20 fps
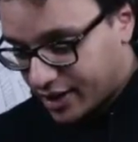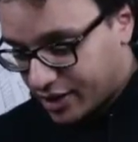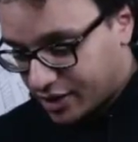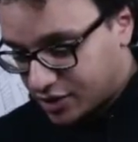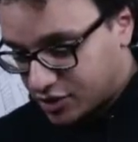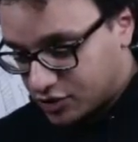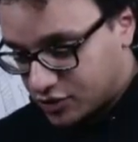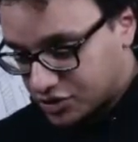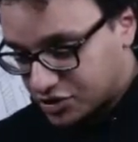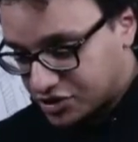and
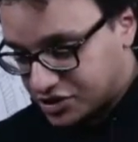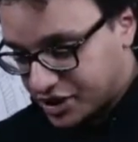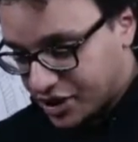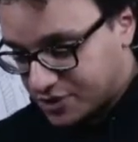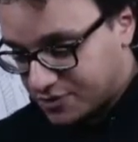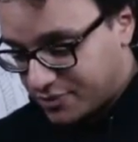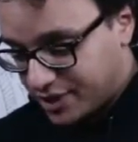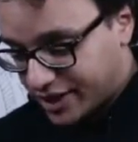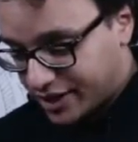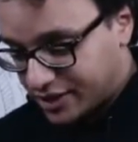he throws his
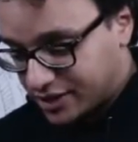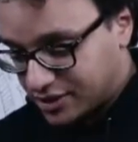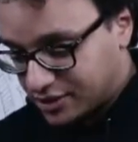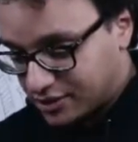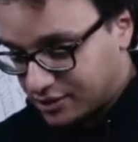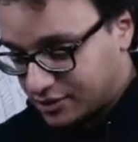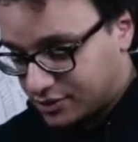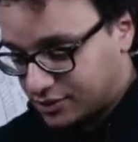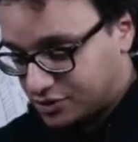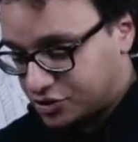head back
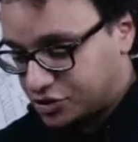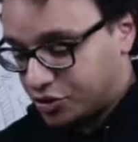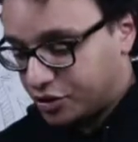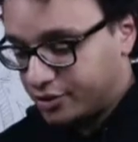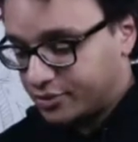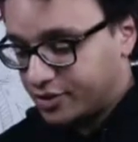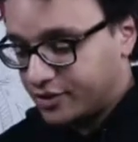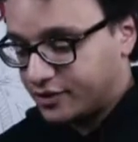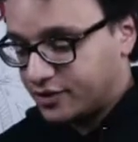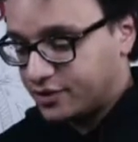in enjoyment.